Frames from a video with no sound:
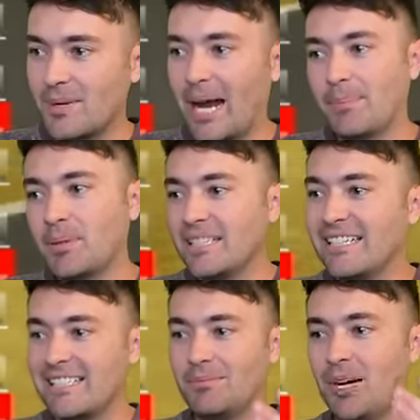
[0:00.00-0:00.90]
We got
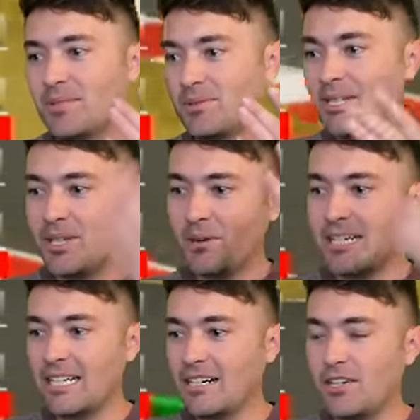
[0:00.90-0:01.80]
Police and Matutino
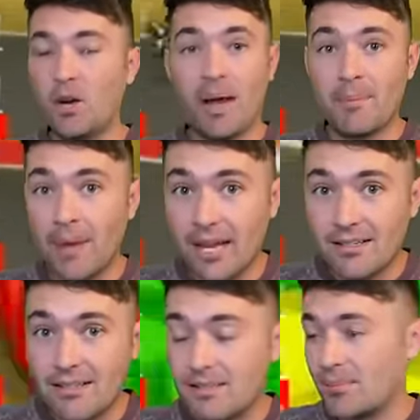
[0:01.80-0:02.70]
in here. No
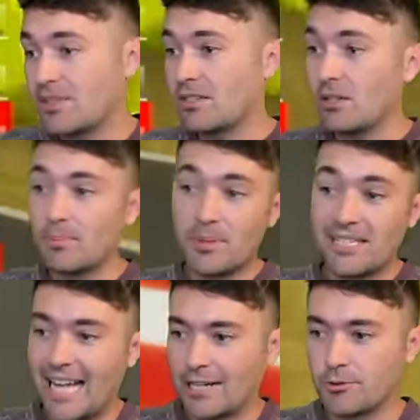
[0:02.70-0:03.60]
MPEX, but still a pretty stacked